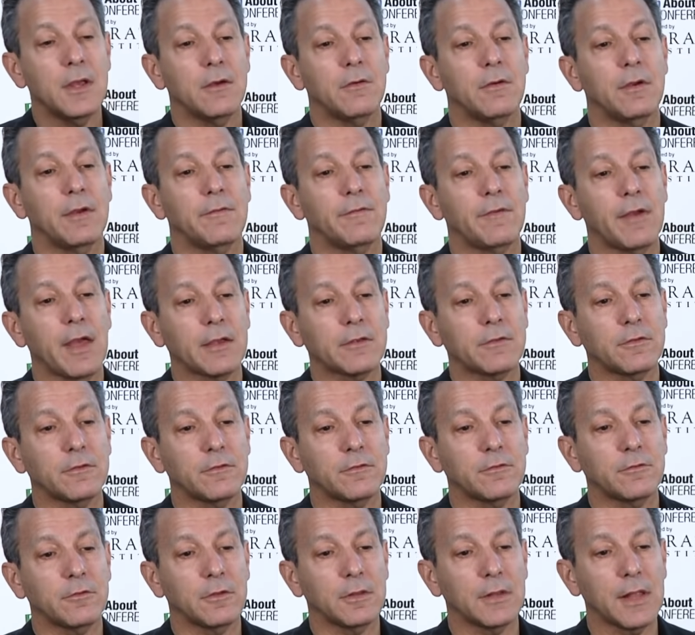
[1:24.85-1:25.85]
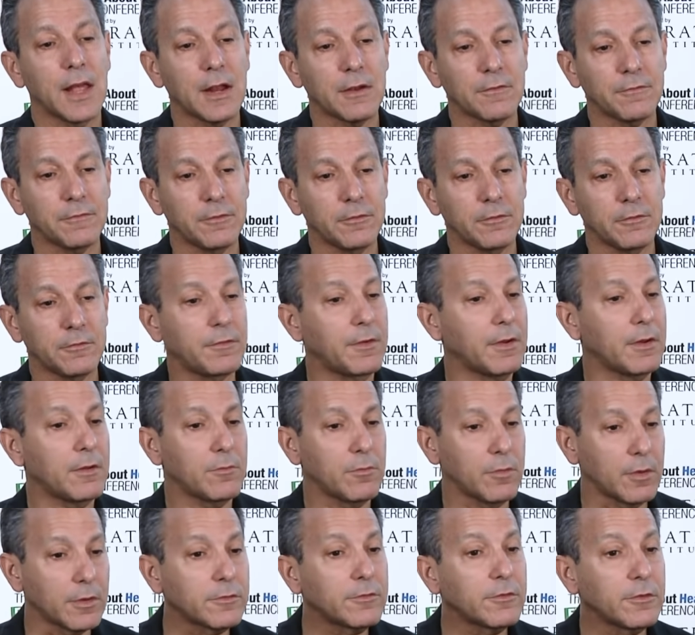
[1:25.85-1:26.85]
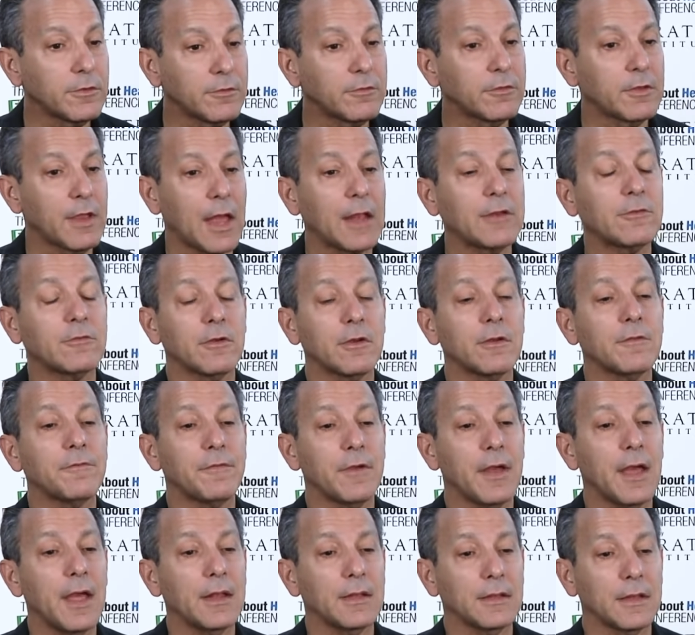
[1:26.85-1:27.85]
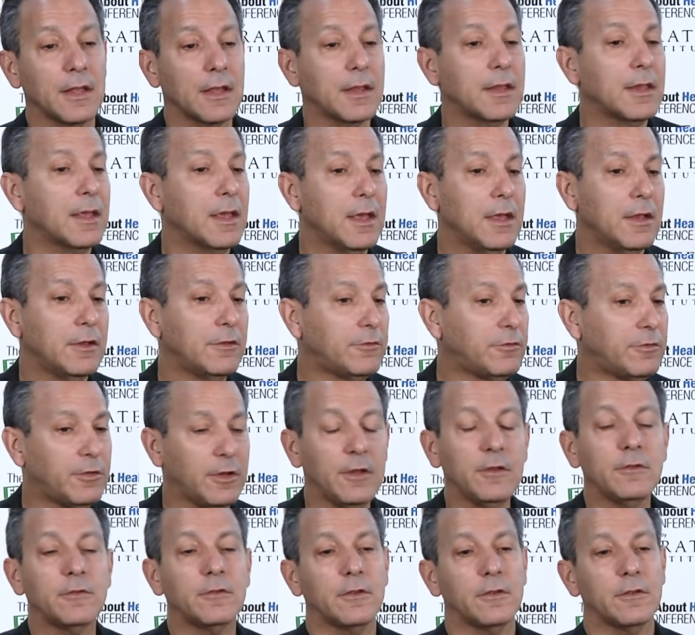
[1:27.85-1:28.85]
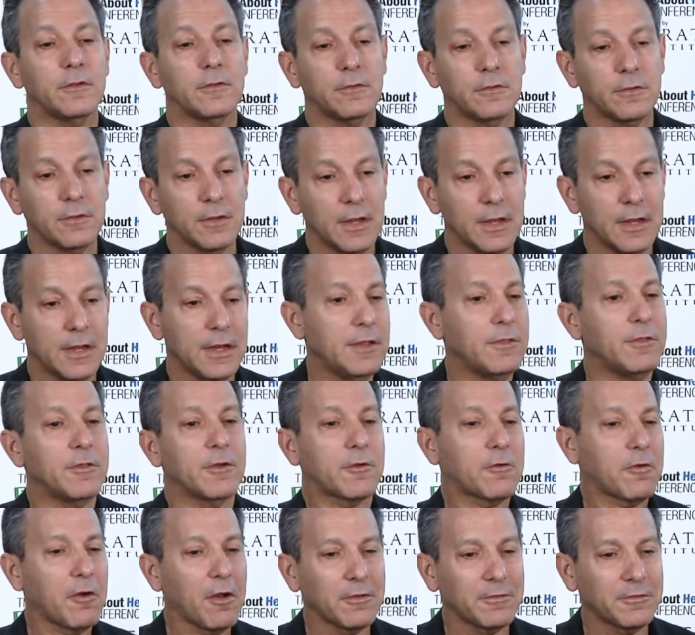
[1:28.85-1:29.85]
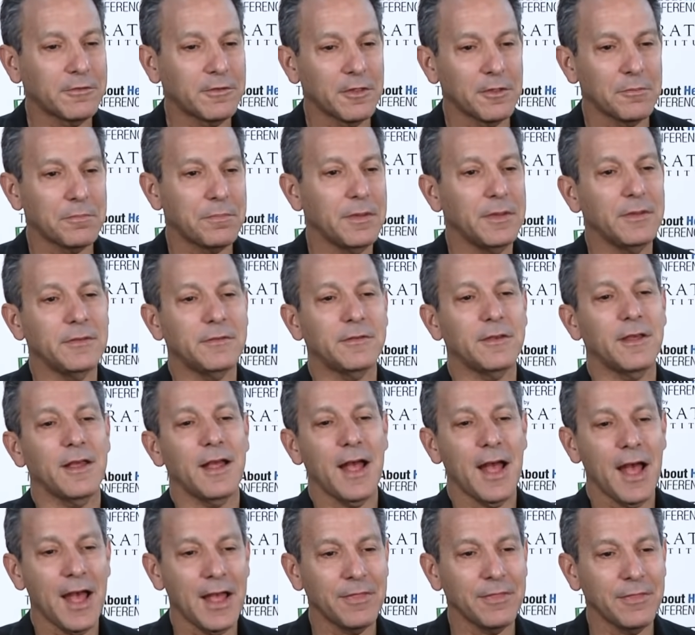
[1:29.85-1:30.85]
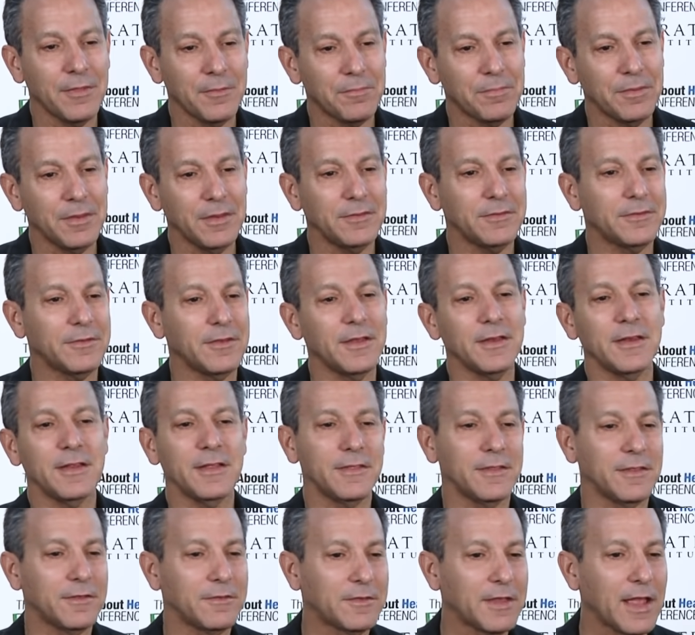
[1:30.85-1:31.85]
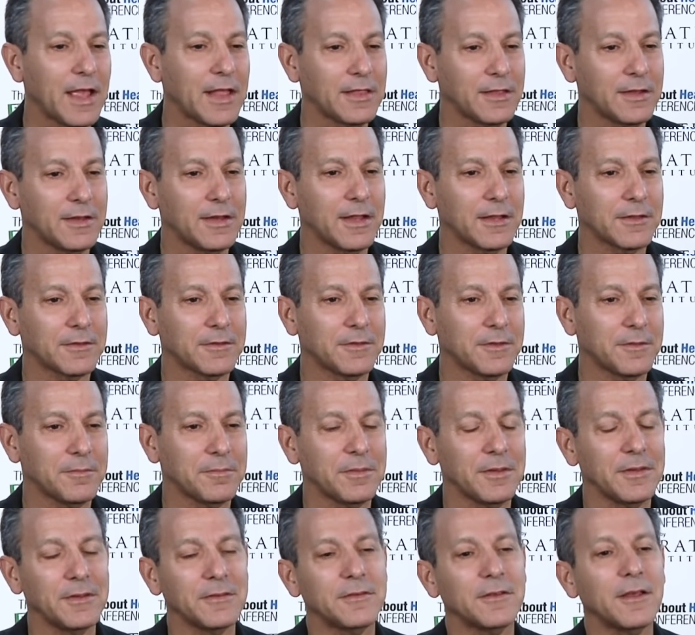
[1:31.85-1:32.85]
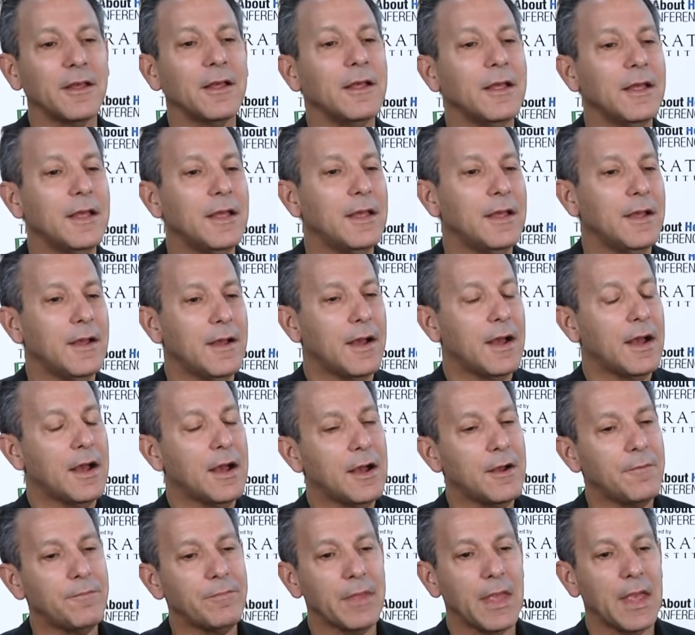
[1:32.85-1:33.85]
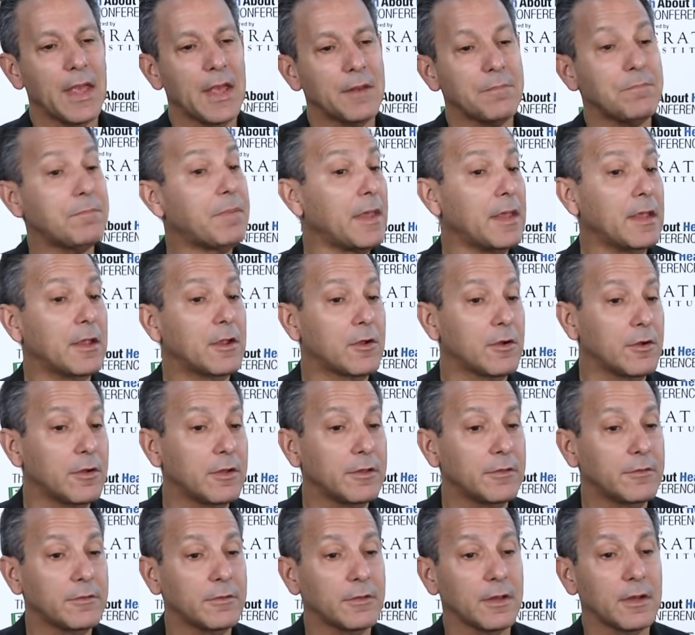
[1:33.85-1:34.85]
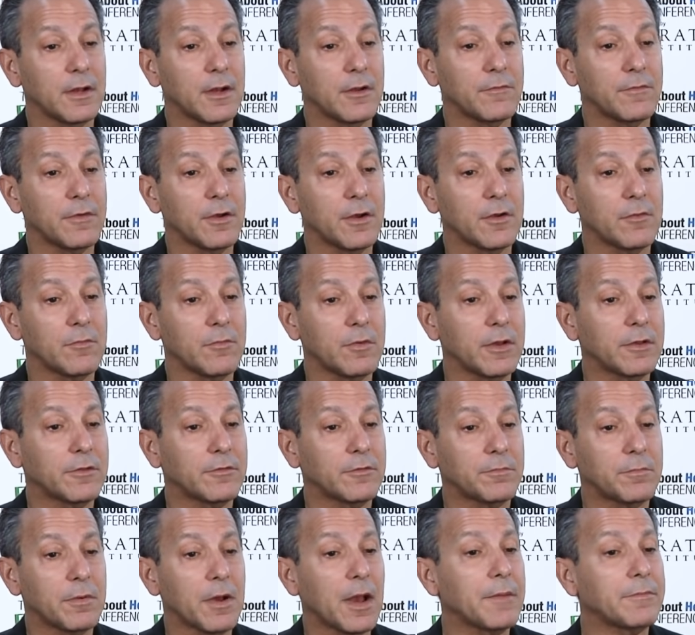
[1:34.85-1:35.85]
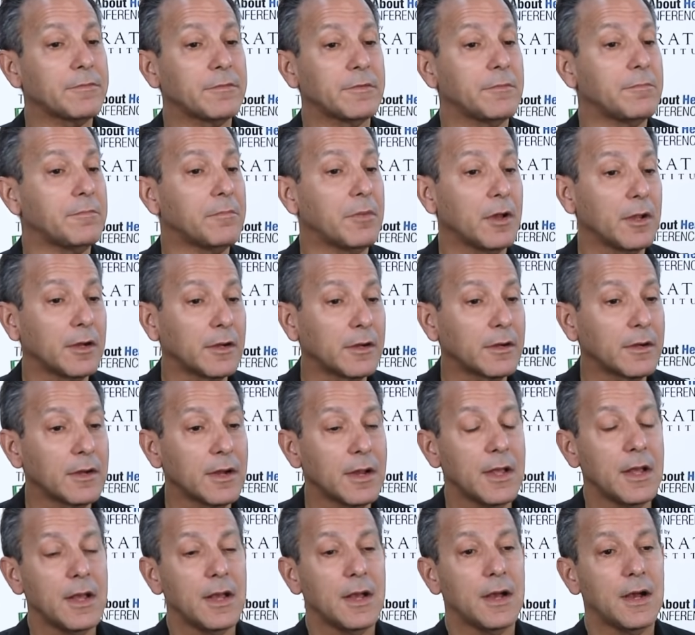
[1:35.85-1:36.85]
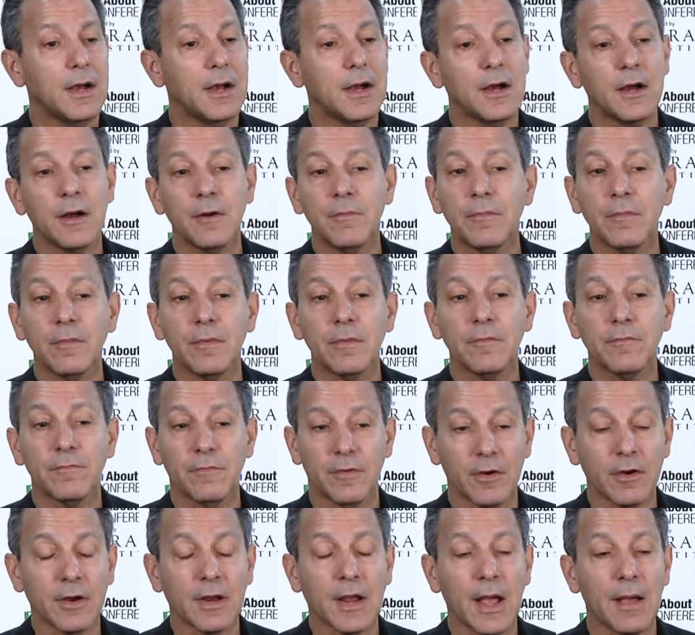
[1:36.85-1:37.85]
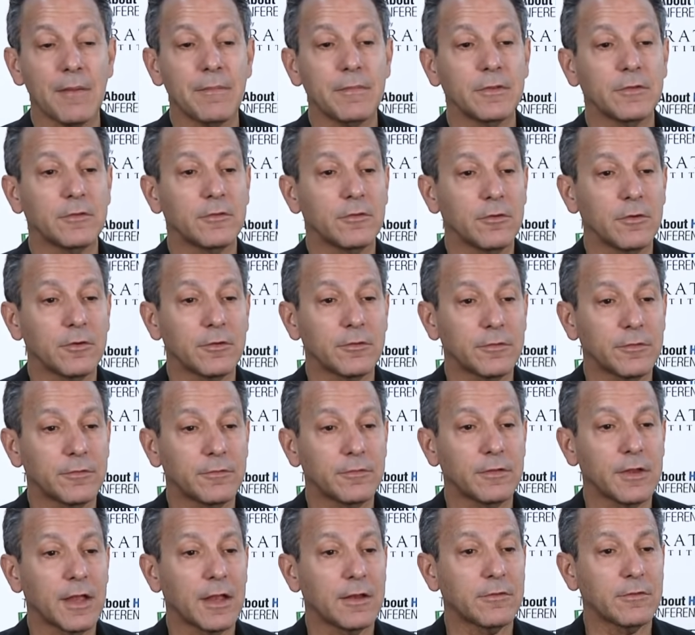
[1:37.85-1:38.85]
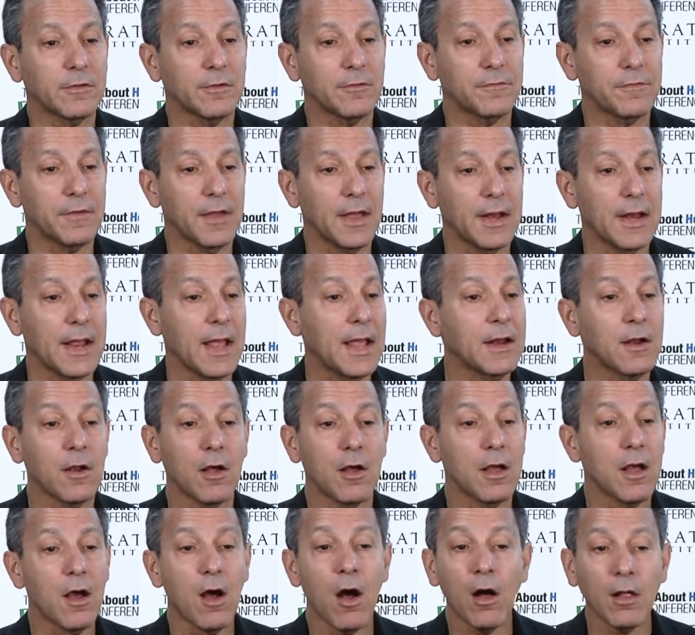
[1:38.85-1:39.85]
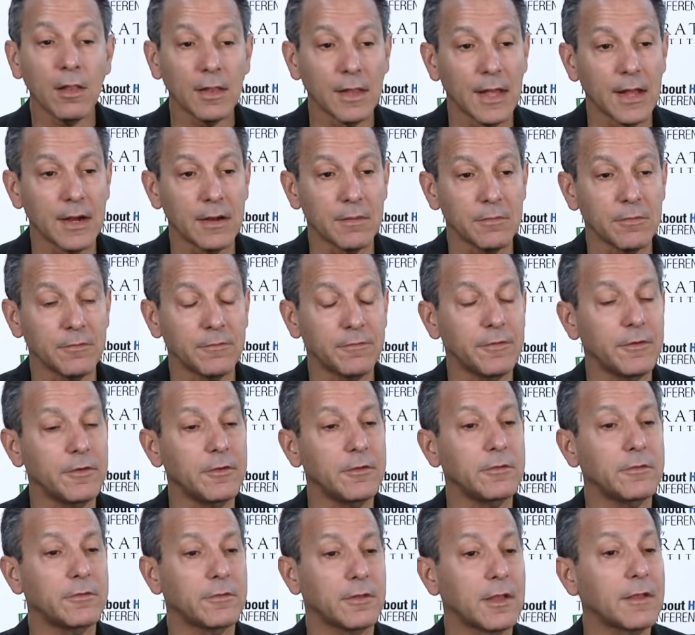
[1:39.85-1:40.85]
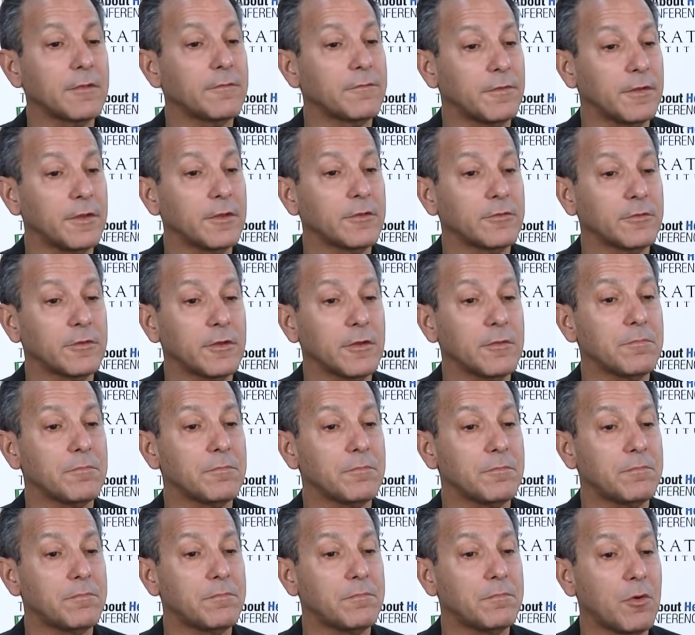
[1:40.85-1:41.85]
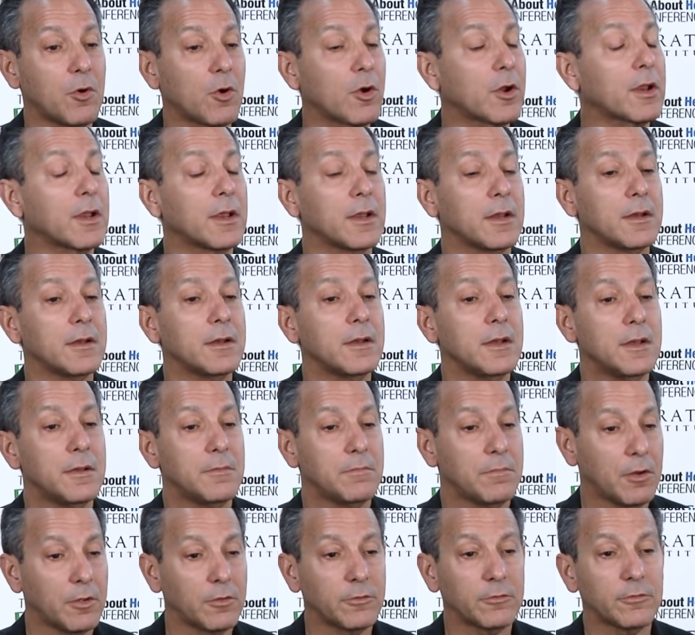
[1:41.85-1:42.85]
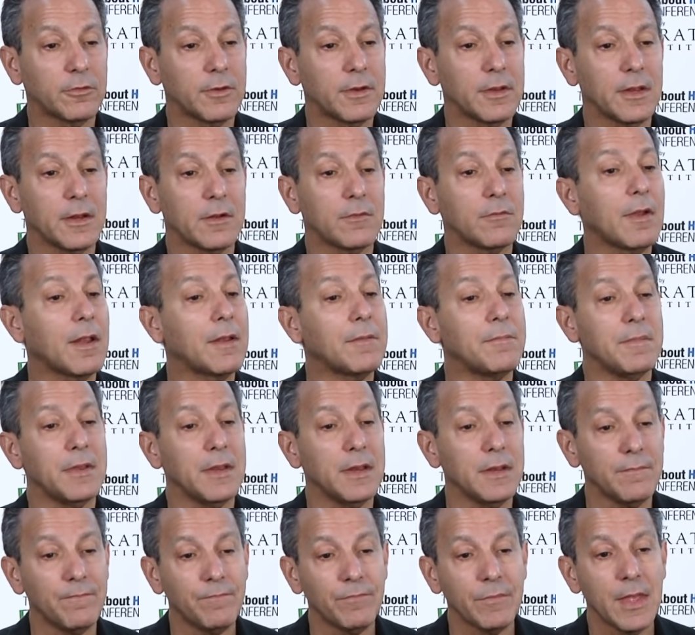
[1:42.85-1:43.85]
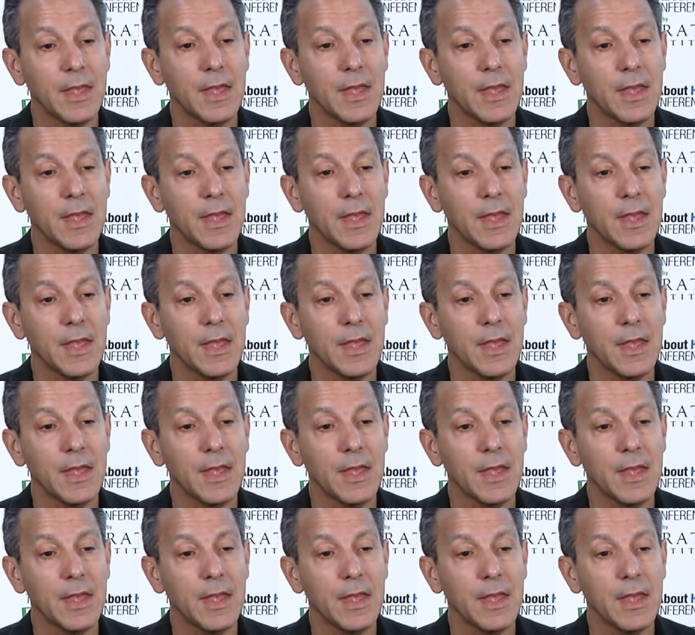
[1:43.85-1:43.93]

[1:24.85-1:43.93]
We have access to a lot of foods very rich in saturated fat, like cheeses in the crust of the pizza, on the pizza, and in the salad next to the pizza, um, and baked goods that are very rich, perhaps in butter, um, very common source of saturated fat, and all animal foods like fish and pork and poultry and red meat.